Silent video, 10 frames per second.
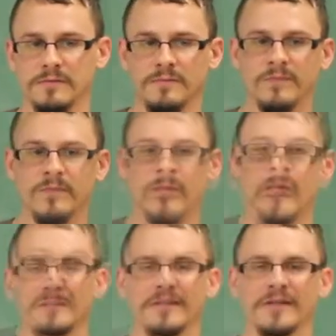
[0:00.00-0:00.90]
Another
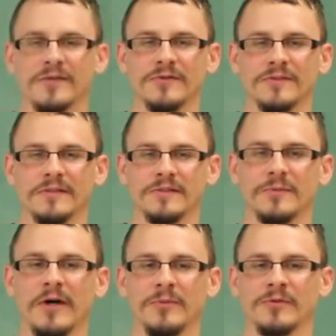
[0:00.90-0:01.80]
finding that goes against
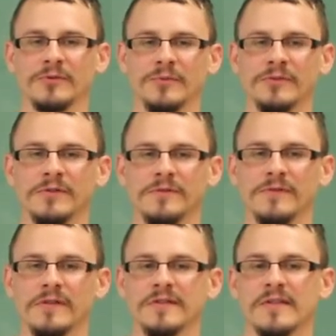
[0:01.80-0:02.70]
popular
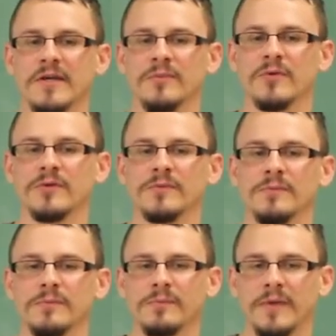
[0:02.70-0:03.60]
belief is that more
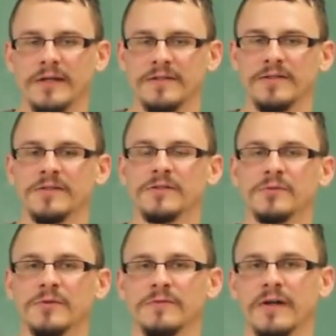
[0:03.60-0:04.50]
bacteria
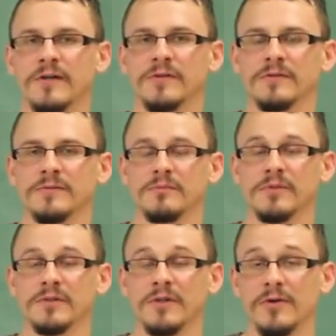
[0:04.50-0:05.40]
were found
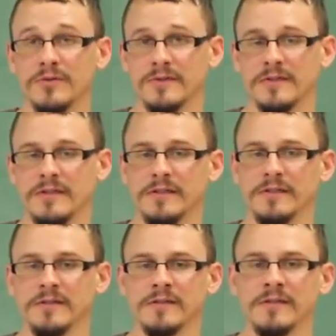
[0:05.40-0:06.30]
below the skin